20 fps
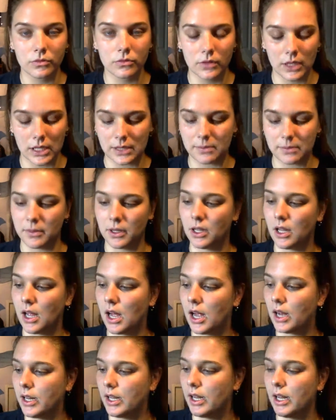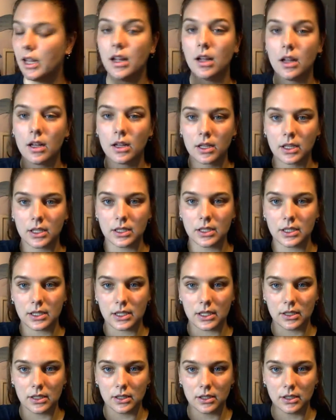this Milani
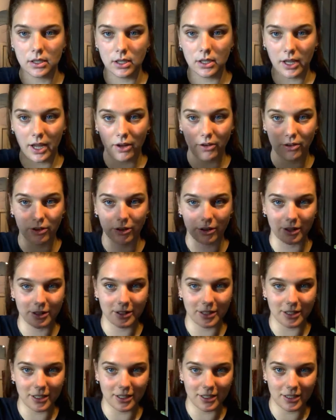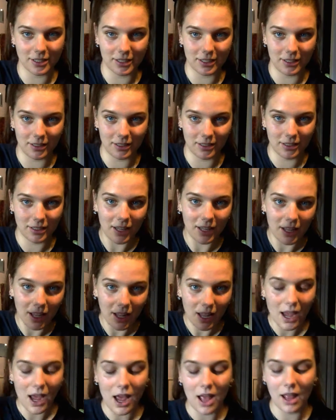Conceal. Look how gross it is, dude.
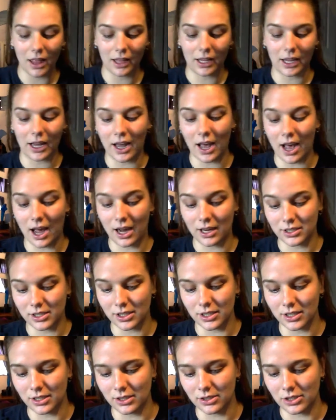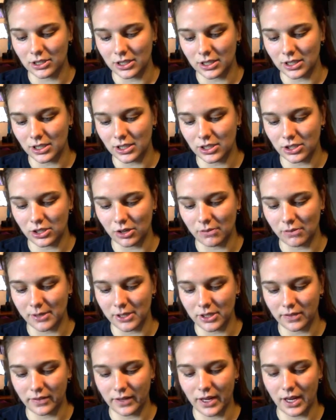Like, I actually used so
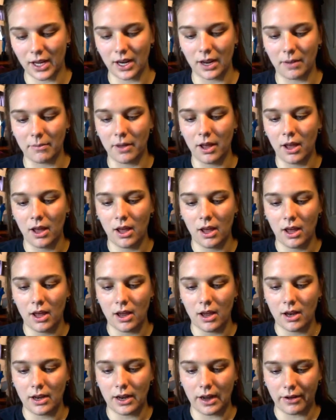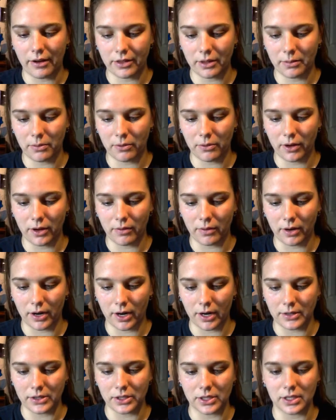much of it, and I'm now at the point where
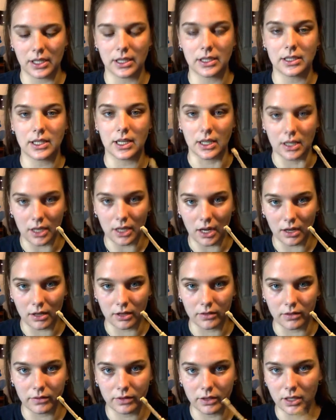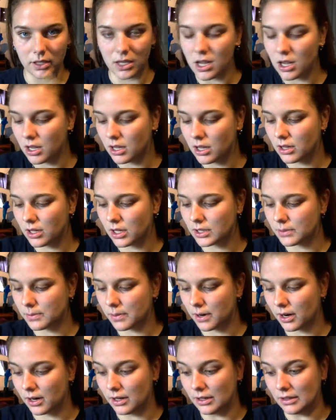I just like take it out of this
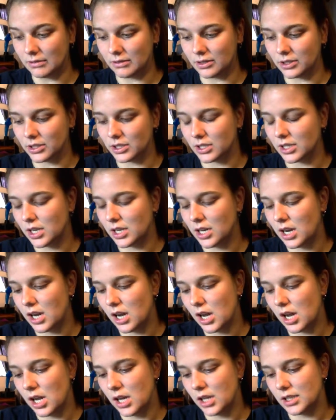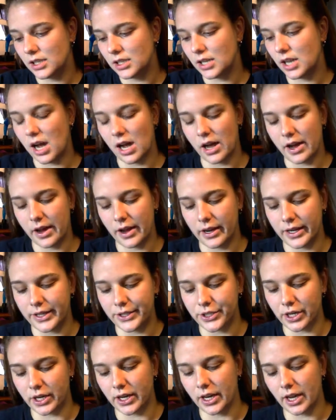part, which is not
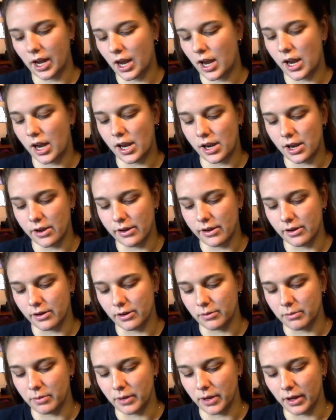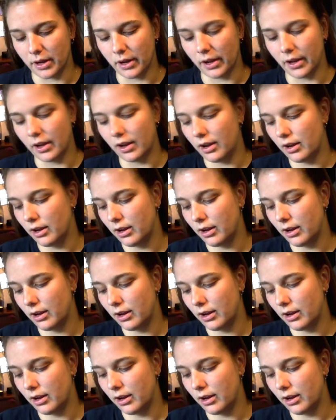hygienic, I know, but